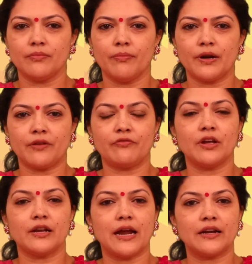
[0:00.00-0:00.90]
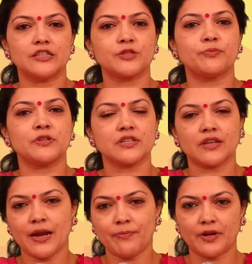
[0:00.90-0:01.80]
but if done at its
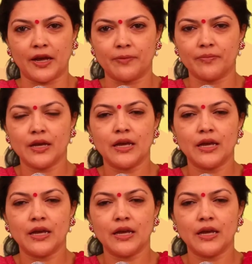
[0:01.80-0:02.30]
prescribed time,